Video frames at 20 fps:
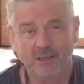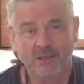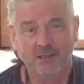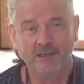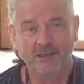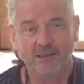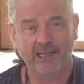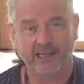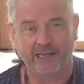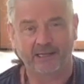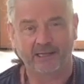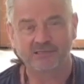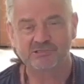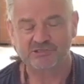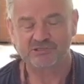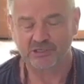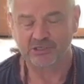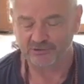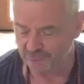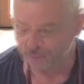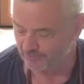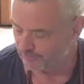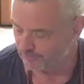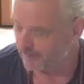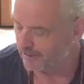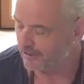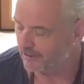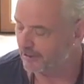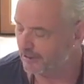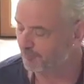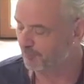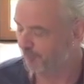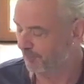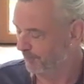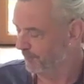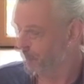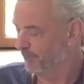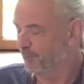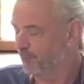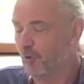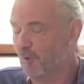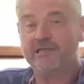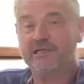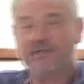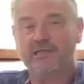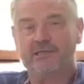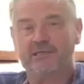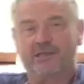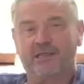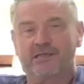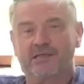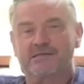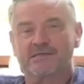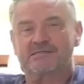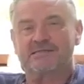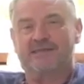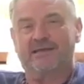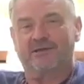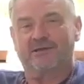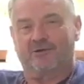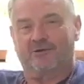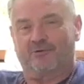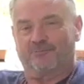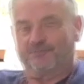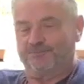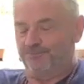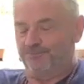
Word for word: Yeah. So uh, breaking things down.